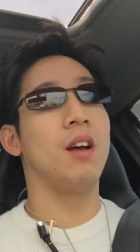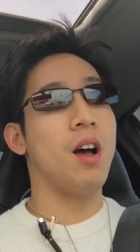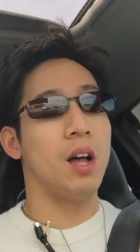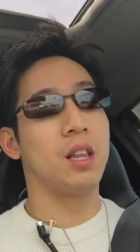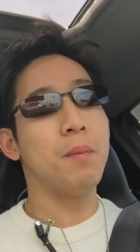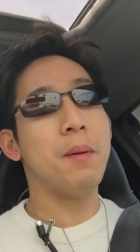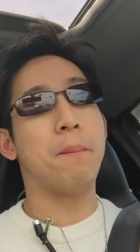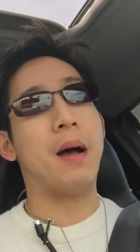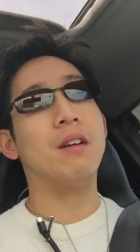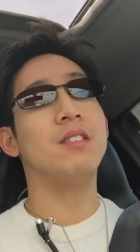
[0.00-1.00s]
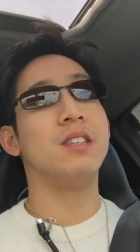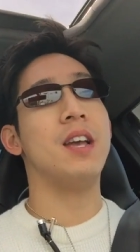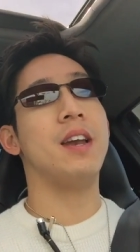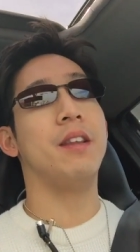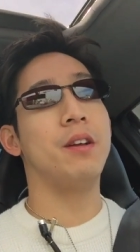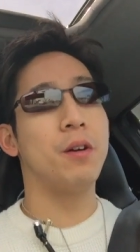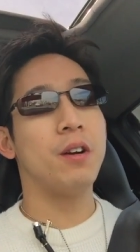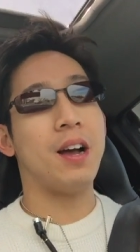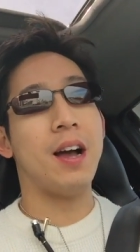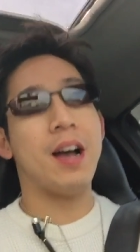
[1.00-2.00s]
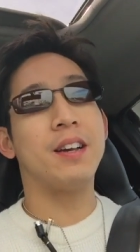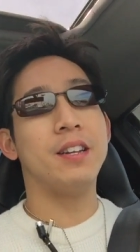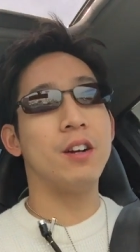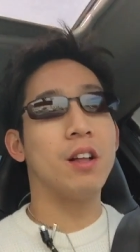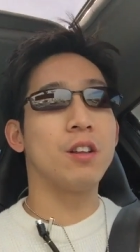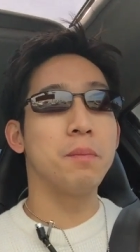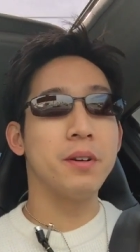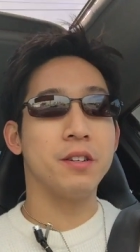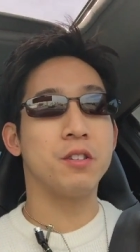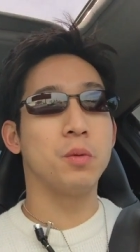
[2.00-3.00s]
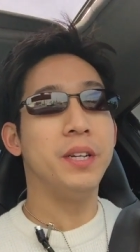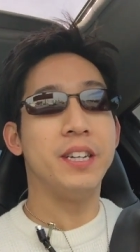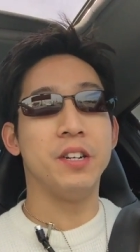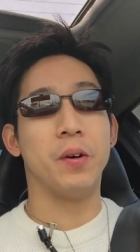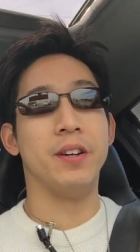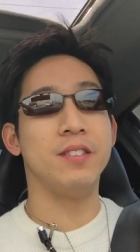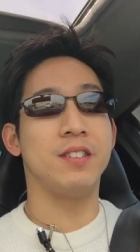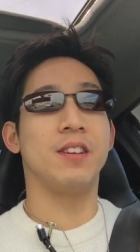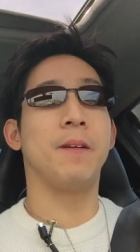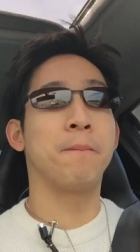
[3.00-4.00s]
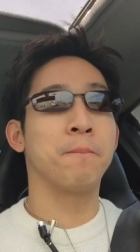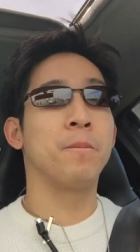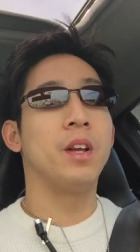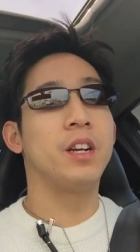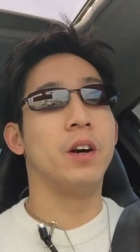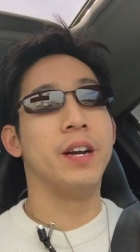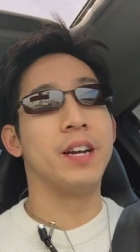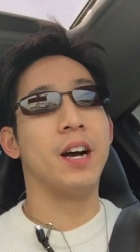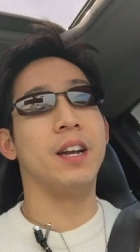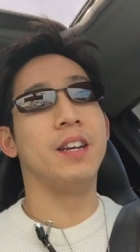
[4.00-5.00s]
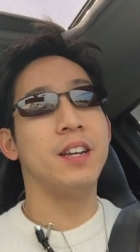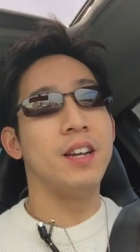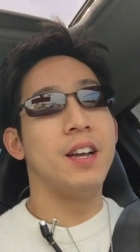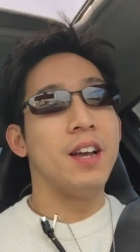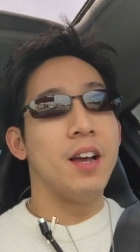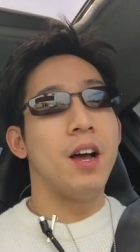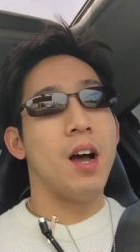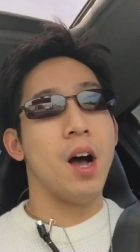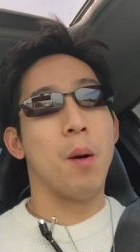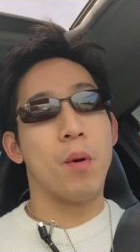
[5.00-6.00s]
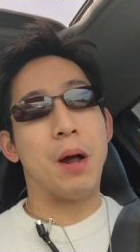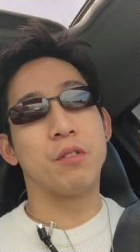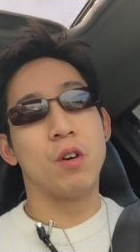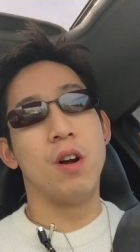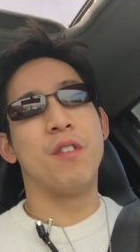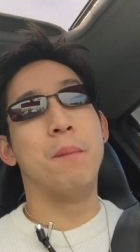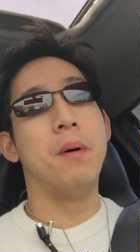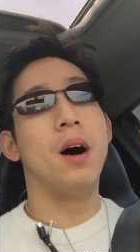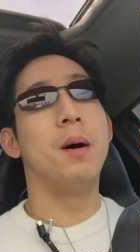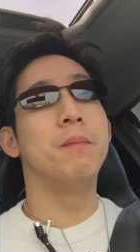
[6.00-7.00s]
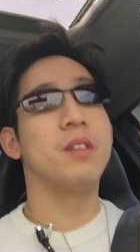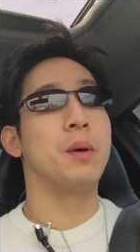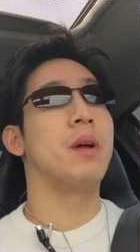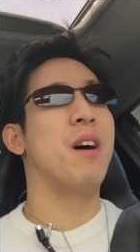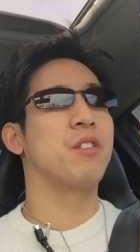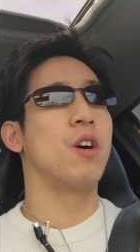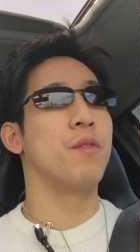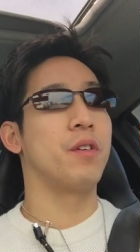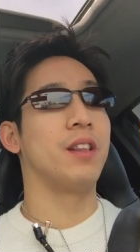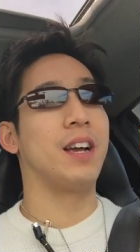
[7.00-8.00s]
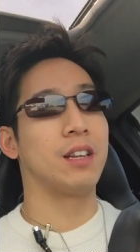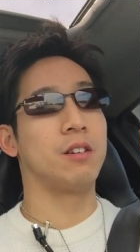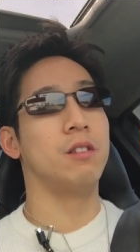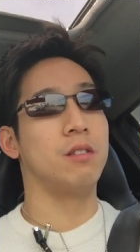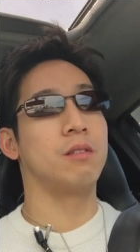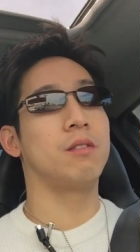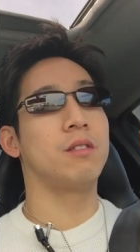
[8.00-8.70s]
a little bit bouncy, and I could hear a little bit of squeaky noise going on when I was going over bumps and when I was going over like little